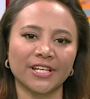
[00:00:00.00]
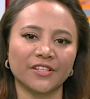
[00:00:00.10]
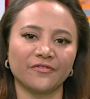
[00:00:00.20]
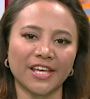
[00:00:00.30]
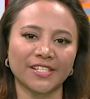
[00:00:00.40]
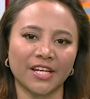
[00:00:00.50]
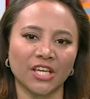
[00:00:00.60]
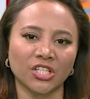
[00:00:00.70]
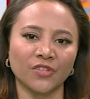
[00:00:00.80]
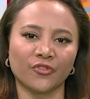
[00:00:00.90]
vaccination
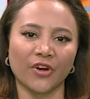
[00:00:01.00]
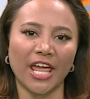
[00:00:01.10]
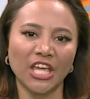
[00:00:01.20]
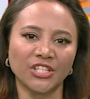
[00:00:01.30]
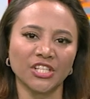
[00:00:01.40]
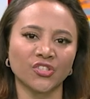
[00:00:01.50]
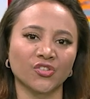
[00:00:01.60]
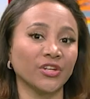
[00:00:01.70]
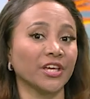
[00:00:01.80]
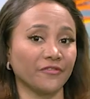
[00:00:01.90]
for ages 3
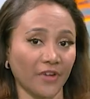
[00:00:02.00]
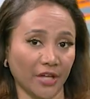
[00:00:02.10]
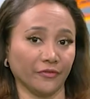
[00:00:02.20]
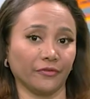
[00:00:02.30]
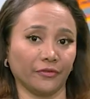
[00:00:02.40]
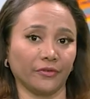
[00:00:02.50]
and 5.